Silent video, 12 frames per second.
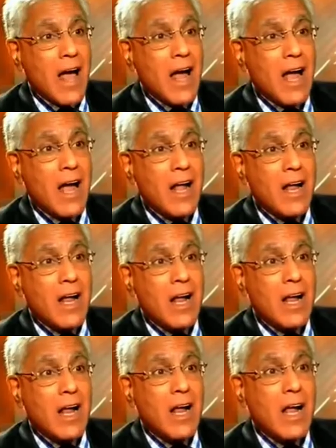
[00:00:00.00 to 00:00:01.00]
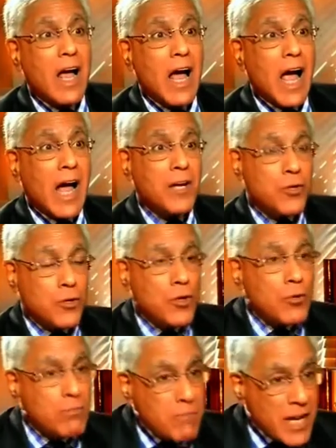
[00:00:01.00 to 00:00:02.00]
out of that half of them died and
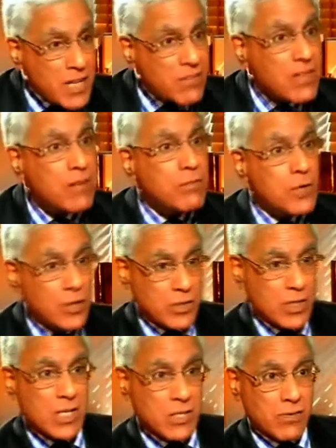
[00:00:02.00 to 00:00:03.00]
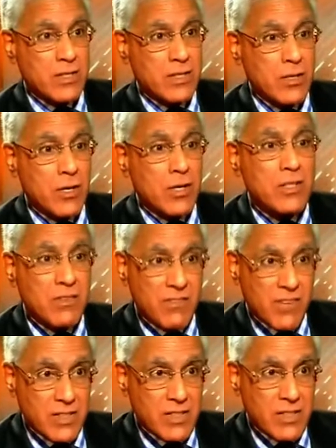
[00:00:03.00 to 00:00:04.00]
unfortunately. You know, many of them Dr. Harsh Vardhan got
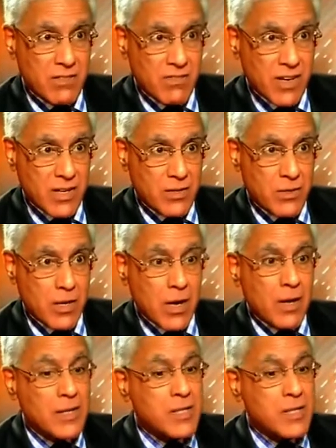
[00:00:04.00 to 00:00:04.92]
infected in fact